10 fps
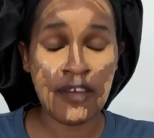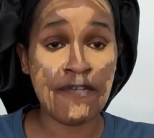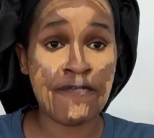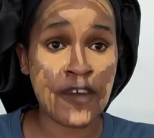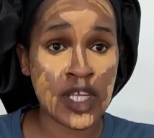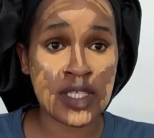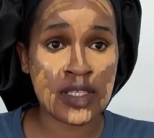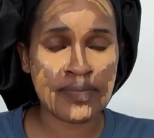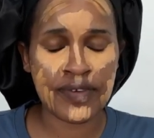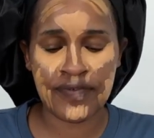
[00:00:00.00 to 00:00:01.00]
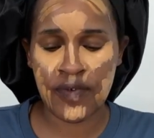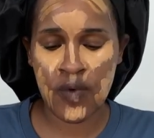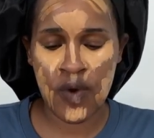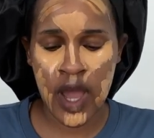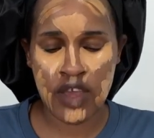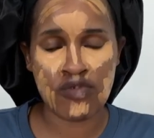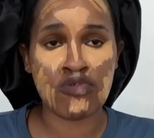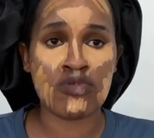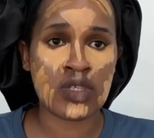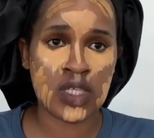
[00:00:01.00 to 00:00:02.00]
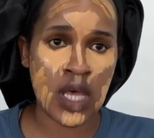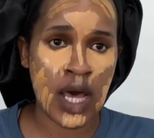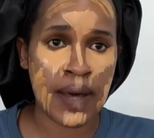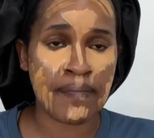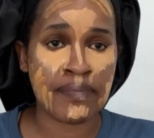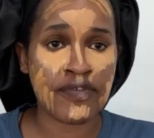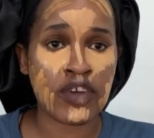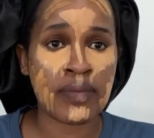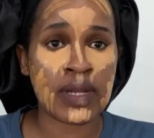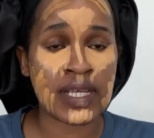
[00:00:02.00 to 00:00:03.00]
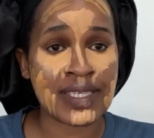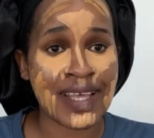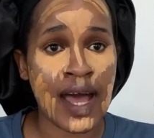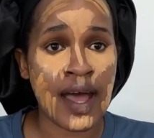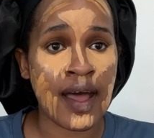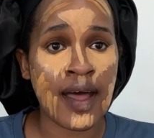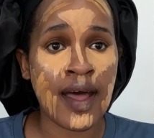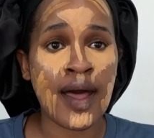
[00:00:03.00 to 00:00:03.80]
first before I used before kiberkisa